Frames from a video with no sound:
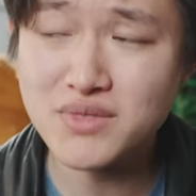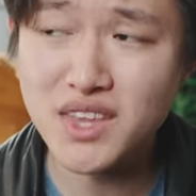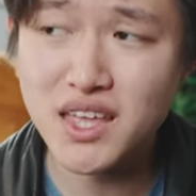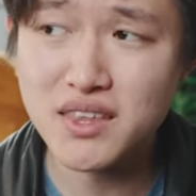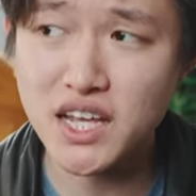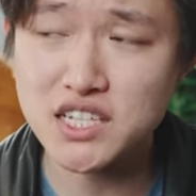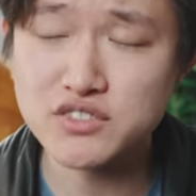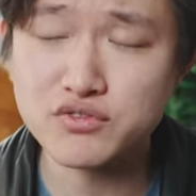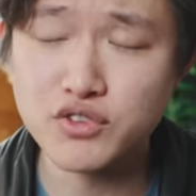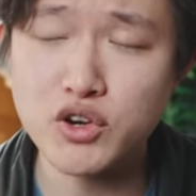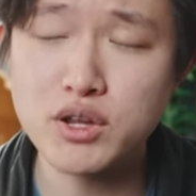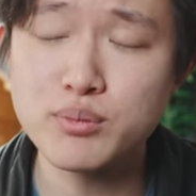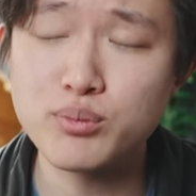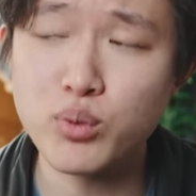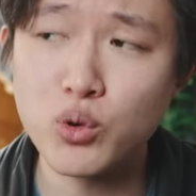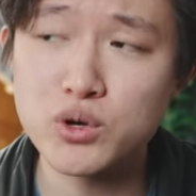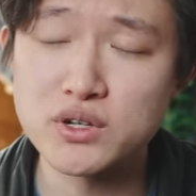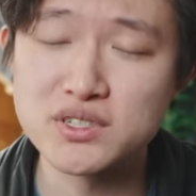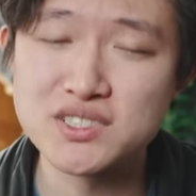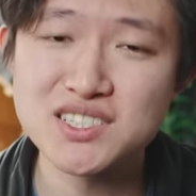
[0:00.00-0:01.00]
and that's very
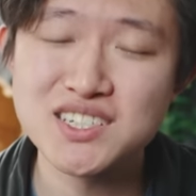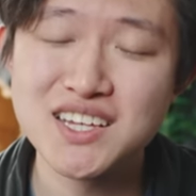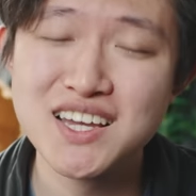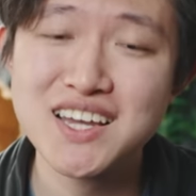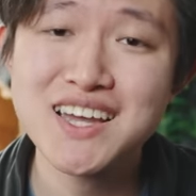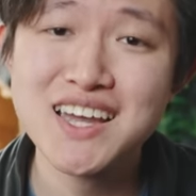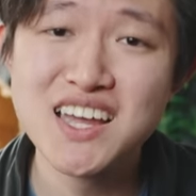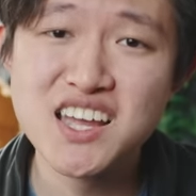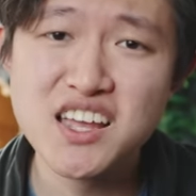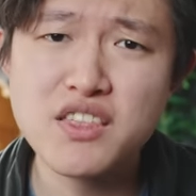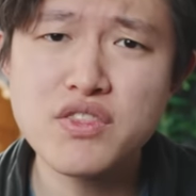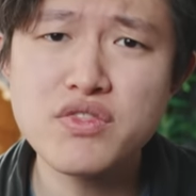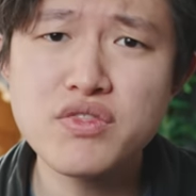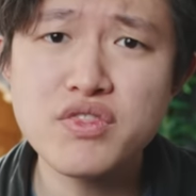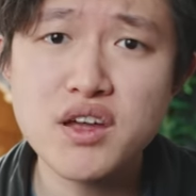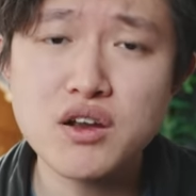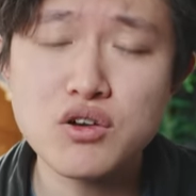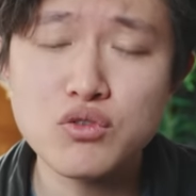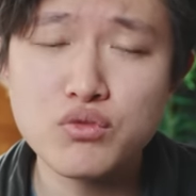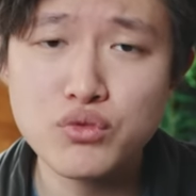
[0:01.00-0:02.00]
important, in
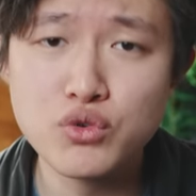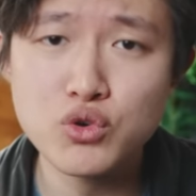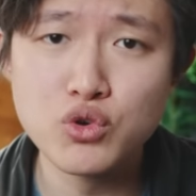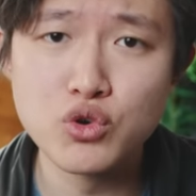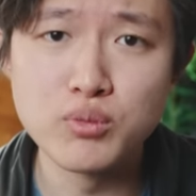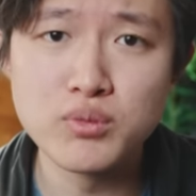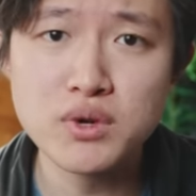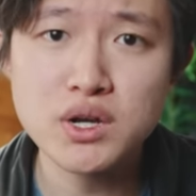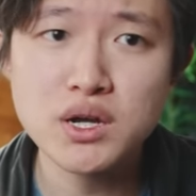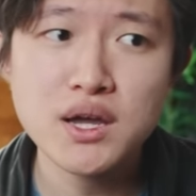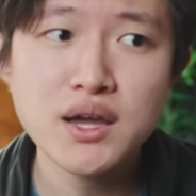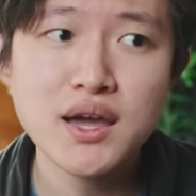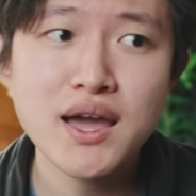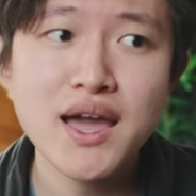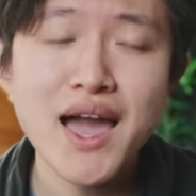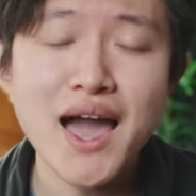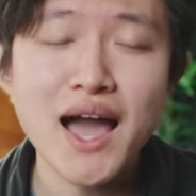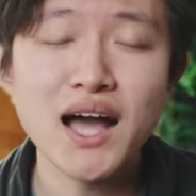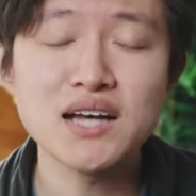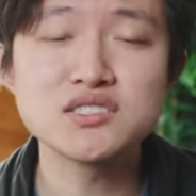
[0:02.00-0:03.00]
their room,
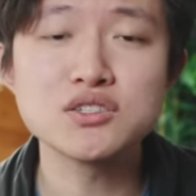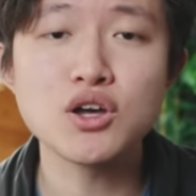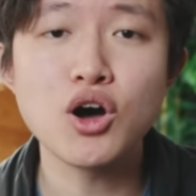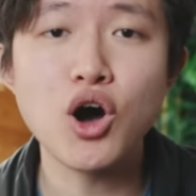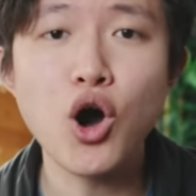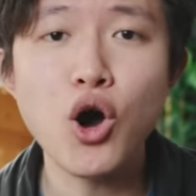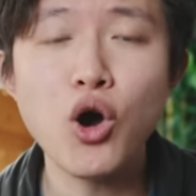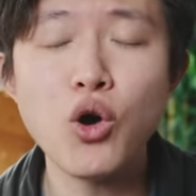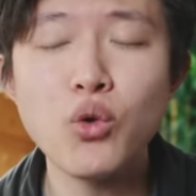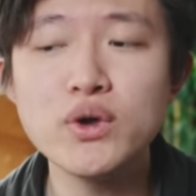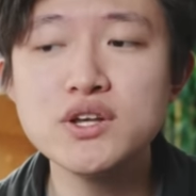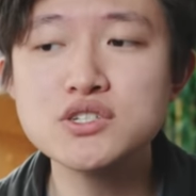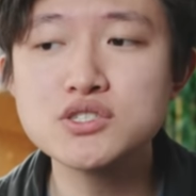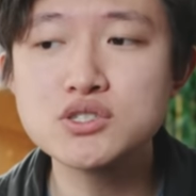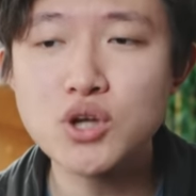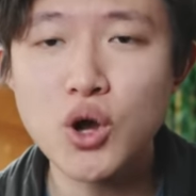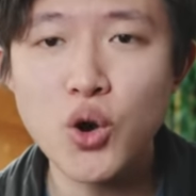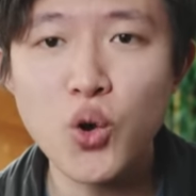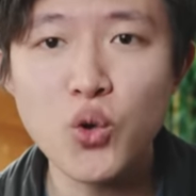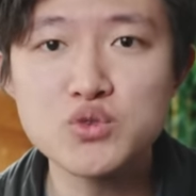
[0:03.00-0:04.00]
has always
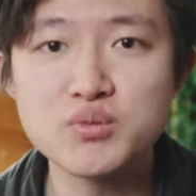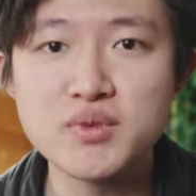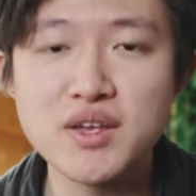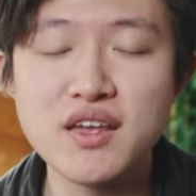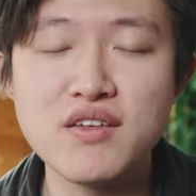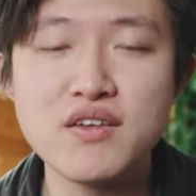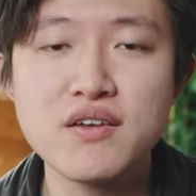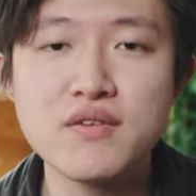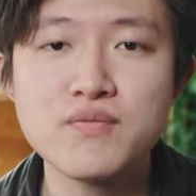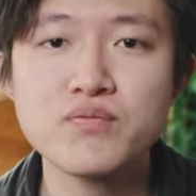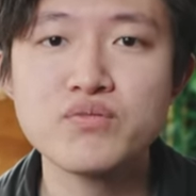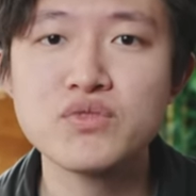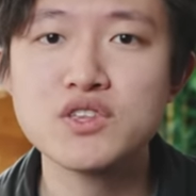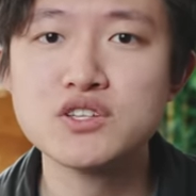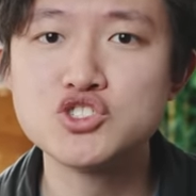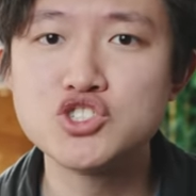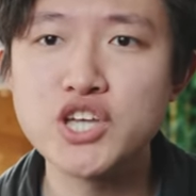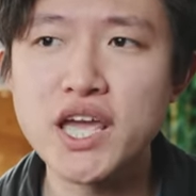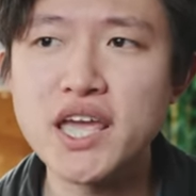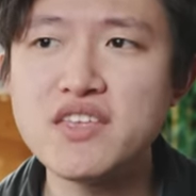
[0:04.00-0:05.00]
told me,
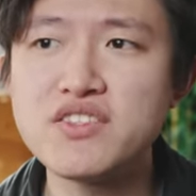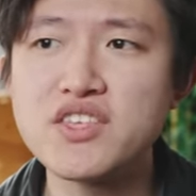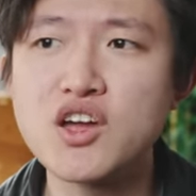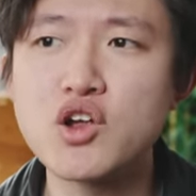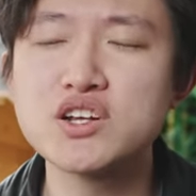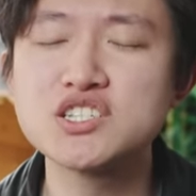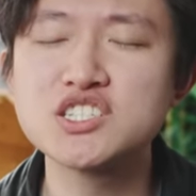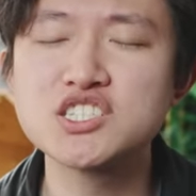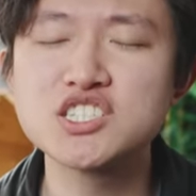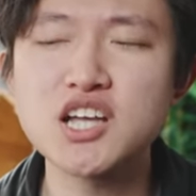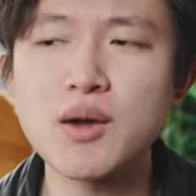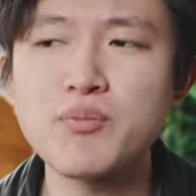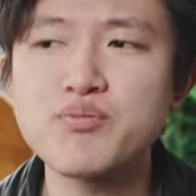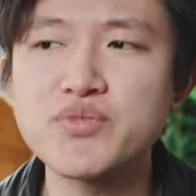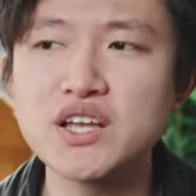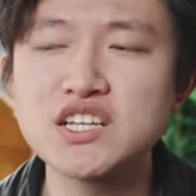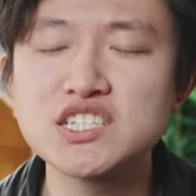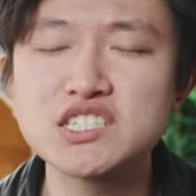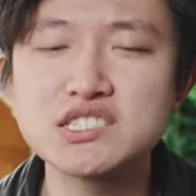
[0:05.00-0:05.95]
Jay, there's something